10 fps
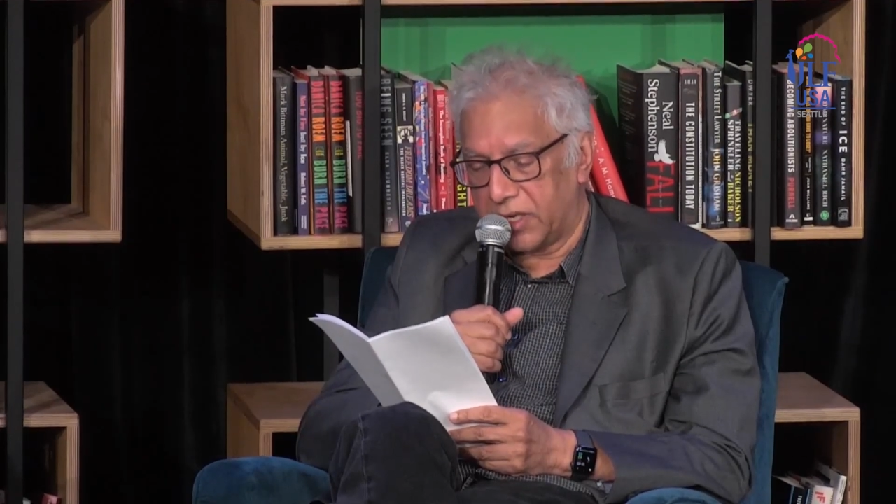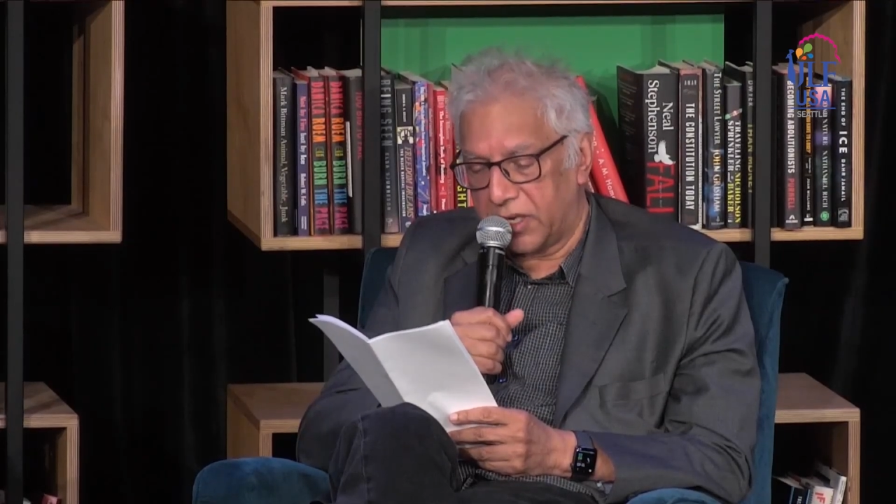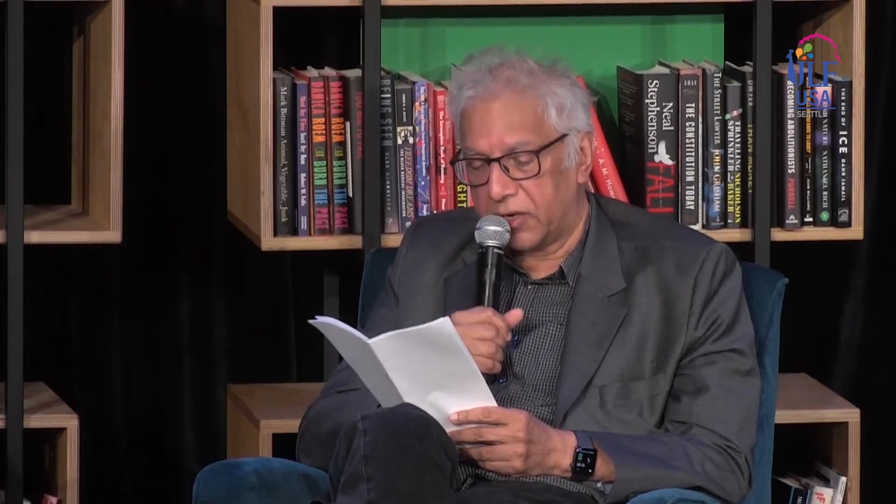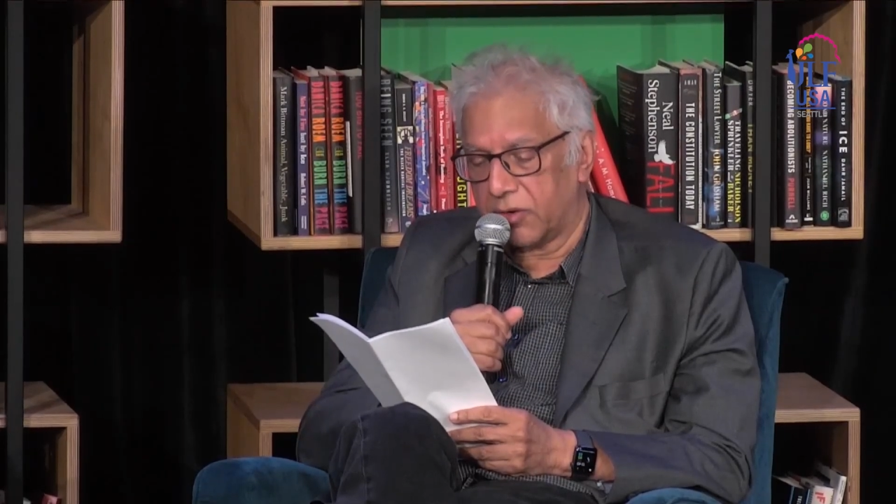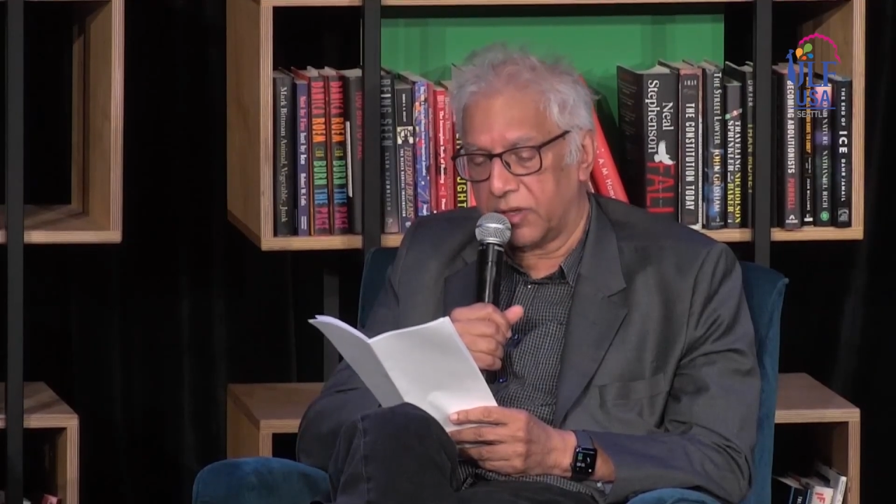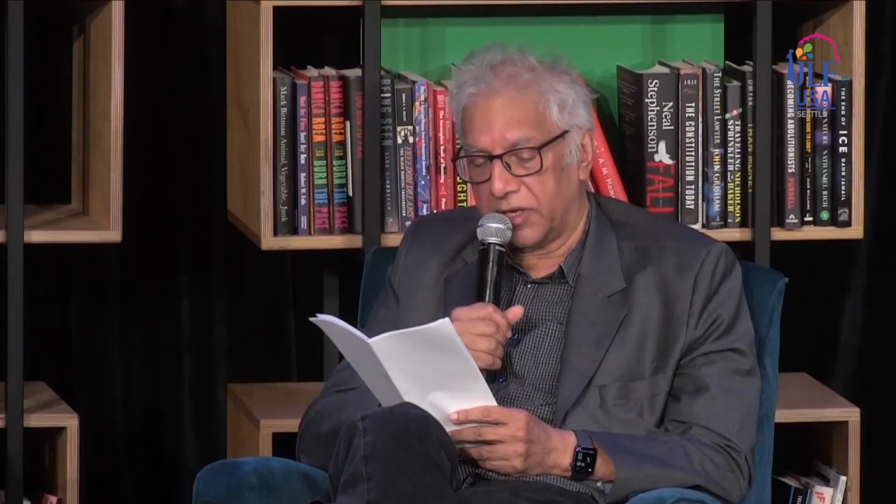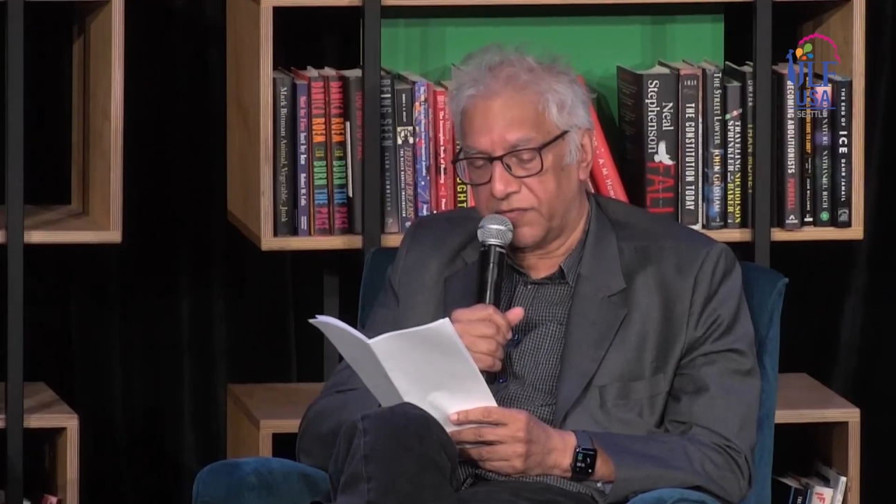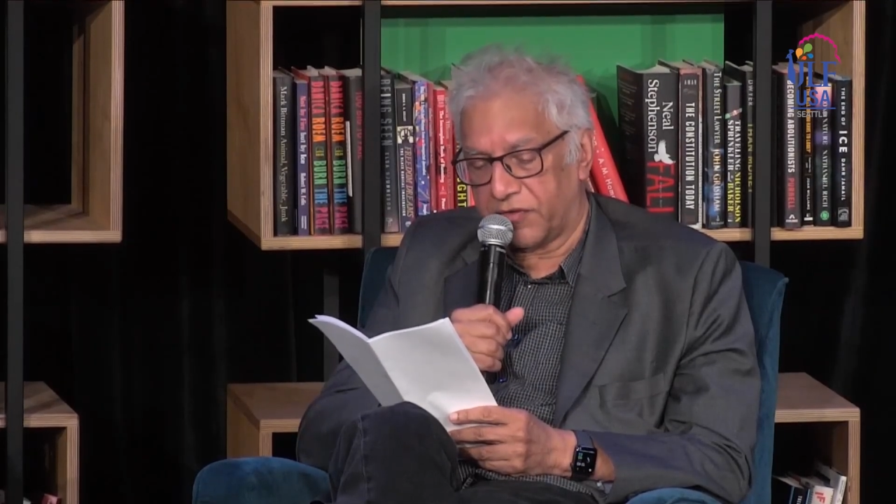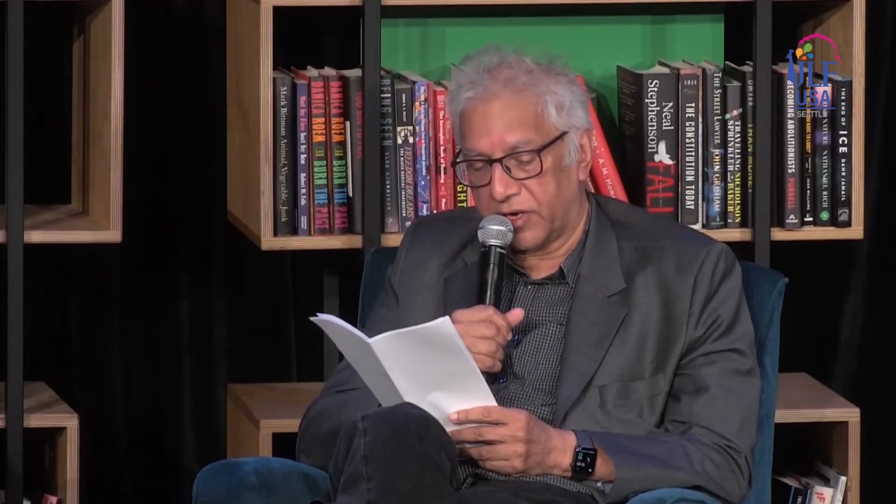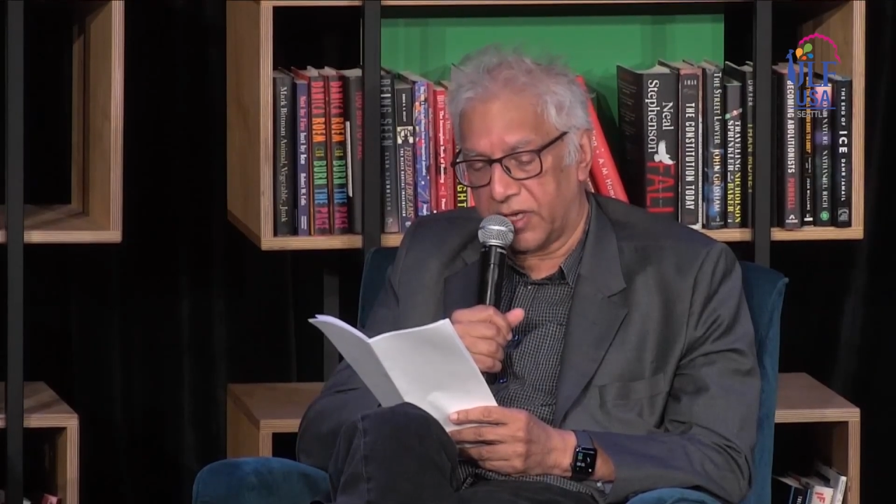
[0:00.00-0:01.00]
eagerly
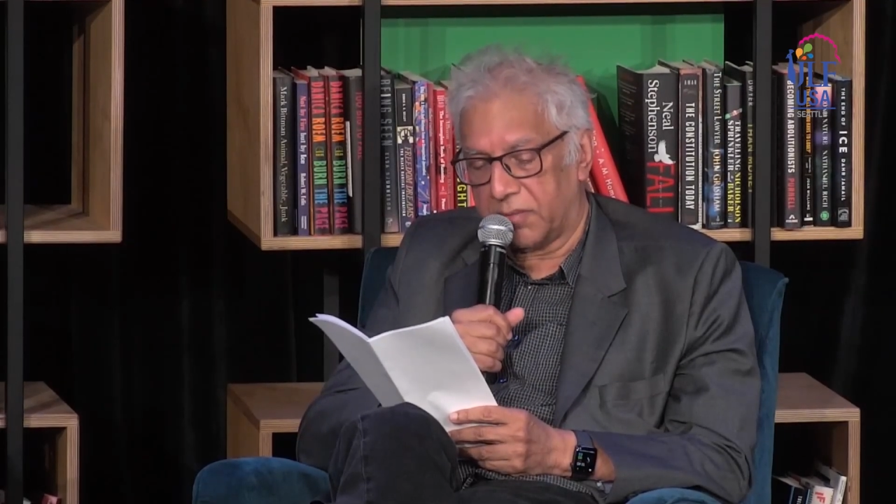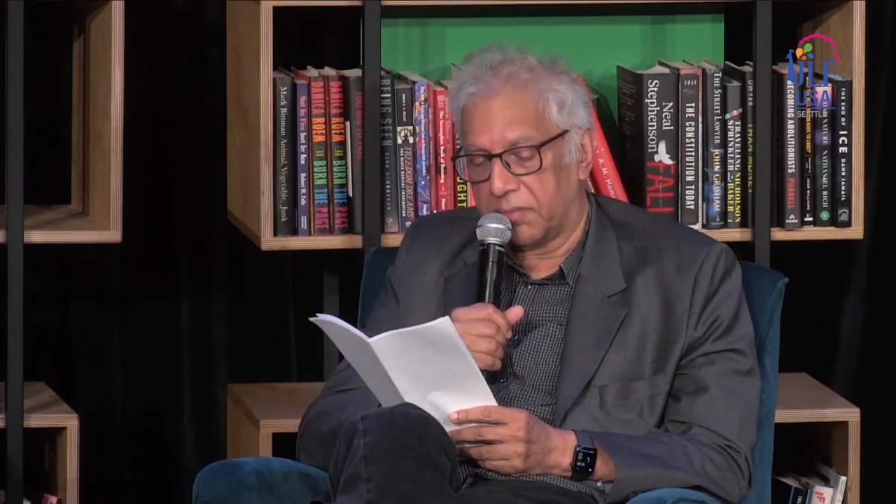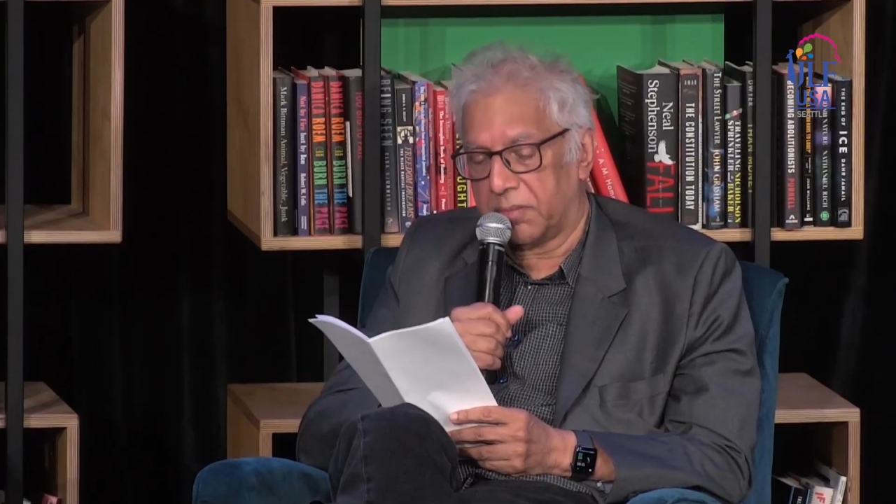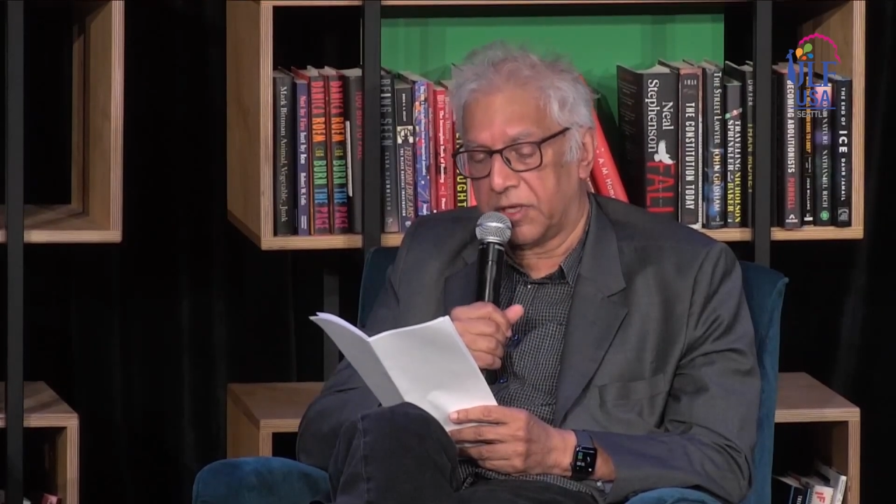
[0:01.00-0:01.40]
for him,